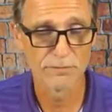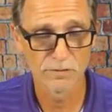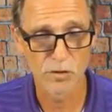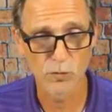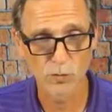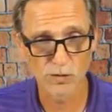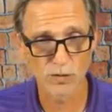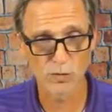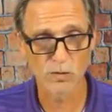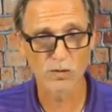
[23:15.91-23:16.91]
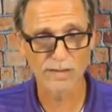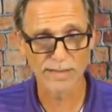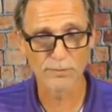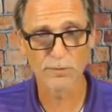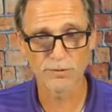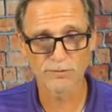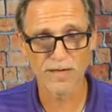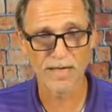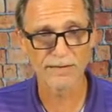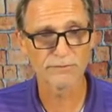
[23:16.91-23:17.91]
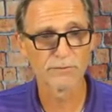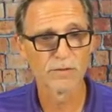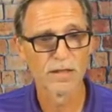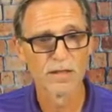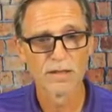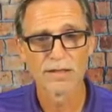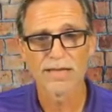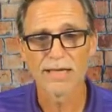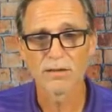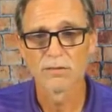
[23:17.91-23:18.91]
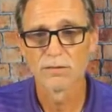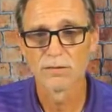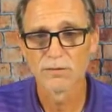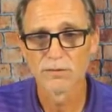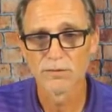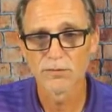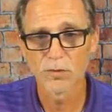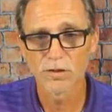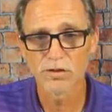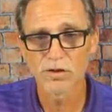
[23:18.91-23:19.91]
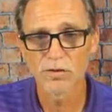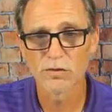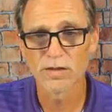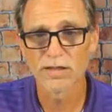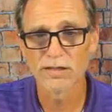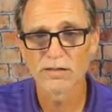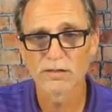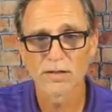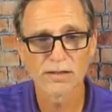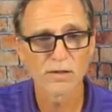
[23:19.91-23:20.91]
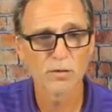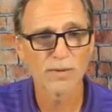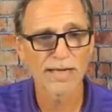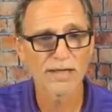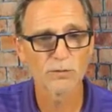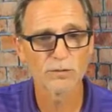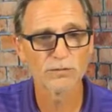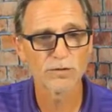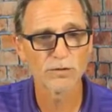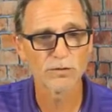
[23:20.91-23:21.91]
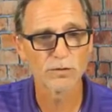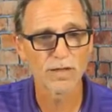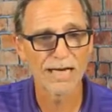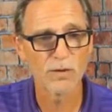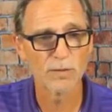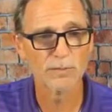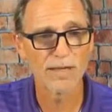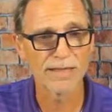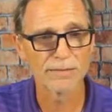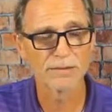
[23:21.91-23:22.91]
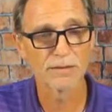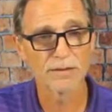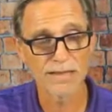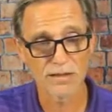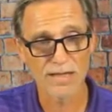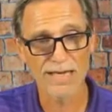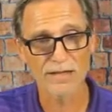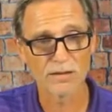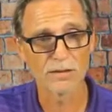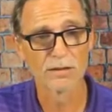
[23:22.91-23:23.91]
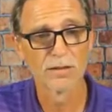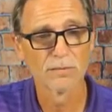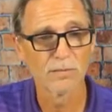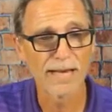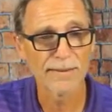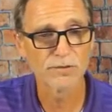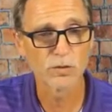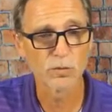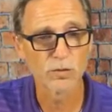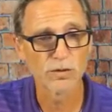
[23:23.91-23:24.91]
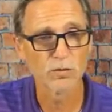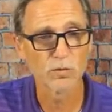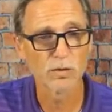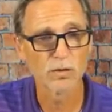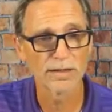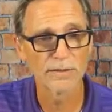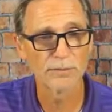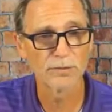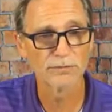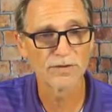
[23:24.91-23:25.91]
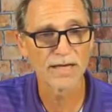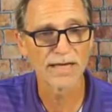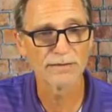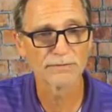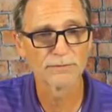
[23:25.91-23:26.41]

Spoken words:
So real world input 5. Now, before I show you this, let's go back and review how we might, in ladder, map to real world input 5.